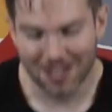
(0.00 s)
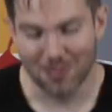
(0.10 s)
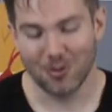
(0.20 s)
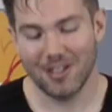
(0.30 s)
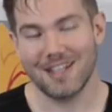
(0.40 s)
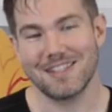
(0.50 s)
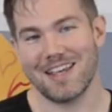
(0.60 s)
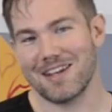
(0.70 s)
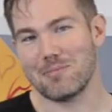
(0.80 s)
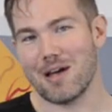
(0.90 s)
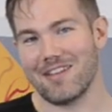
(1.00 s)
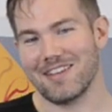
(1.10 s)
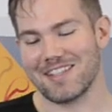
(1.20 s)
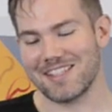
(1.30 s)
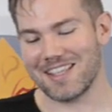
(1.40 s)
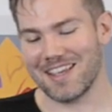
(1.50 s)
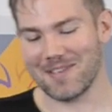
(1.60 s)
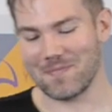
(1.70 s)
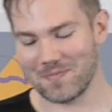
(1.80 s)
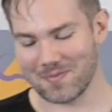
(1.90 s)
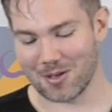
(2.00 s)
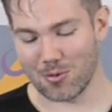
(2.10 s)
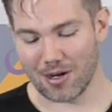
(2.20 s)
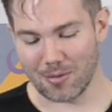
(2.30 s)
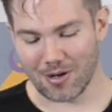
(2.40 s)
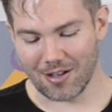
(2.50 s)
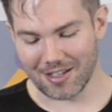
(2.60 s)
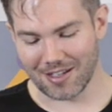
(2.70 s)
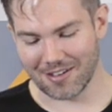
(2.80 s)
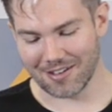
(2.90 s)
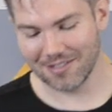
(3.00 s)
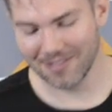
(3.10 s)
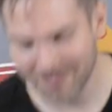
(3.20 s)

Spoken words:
I'm really excited about this Guatemala here.